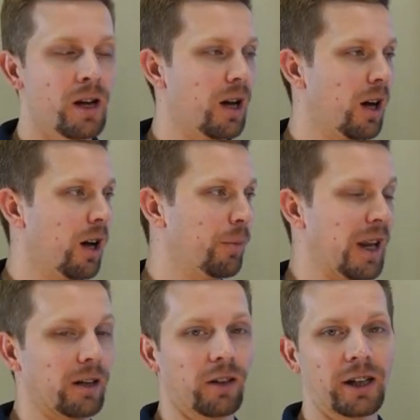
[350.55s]
an
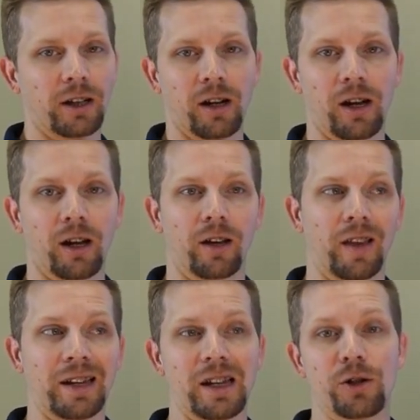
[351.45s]
analytic
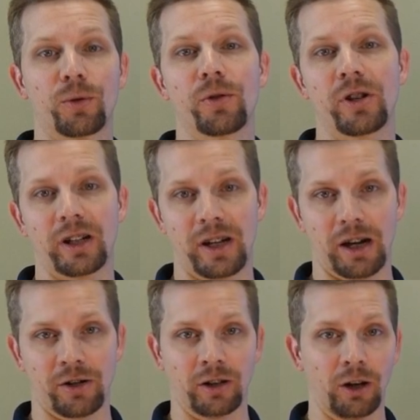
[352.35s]
like intrusion
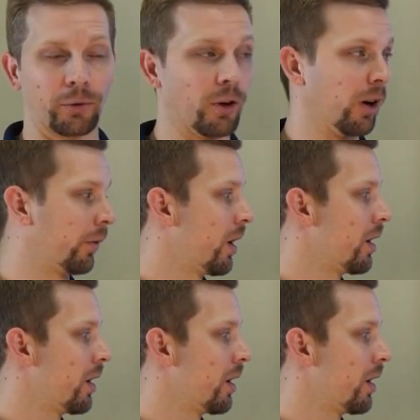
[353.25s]
detection goes off.